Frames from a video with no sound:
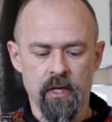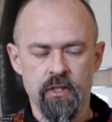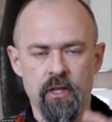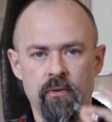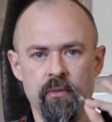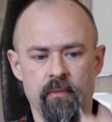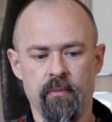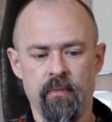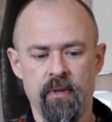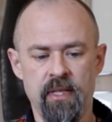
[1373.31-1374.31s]
So
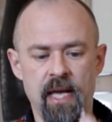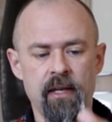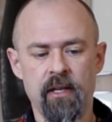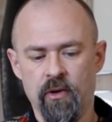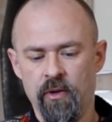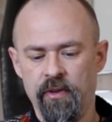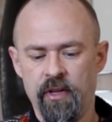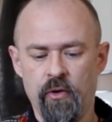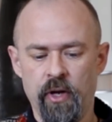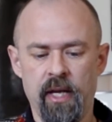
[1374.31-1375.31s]
yank on
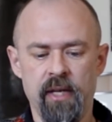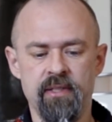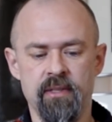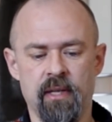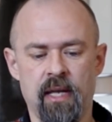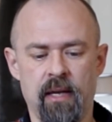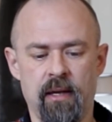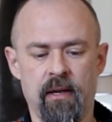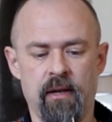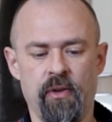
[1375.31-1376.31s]
the coil legs
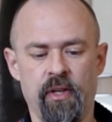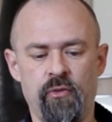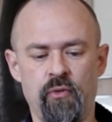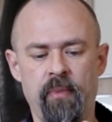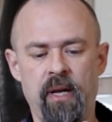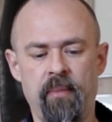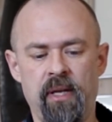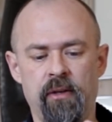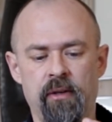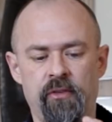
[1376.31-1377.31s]
on a
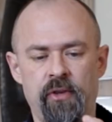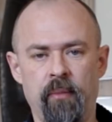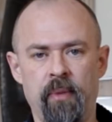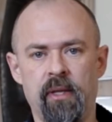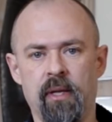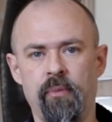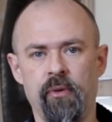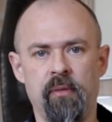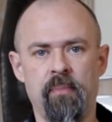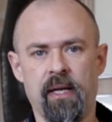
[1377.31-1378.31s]
2mm drill bit and
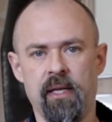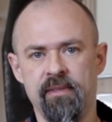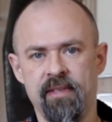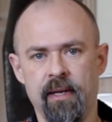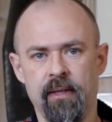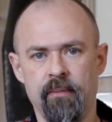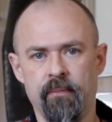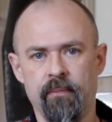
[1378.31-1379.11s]
put it back inside.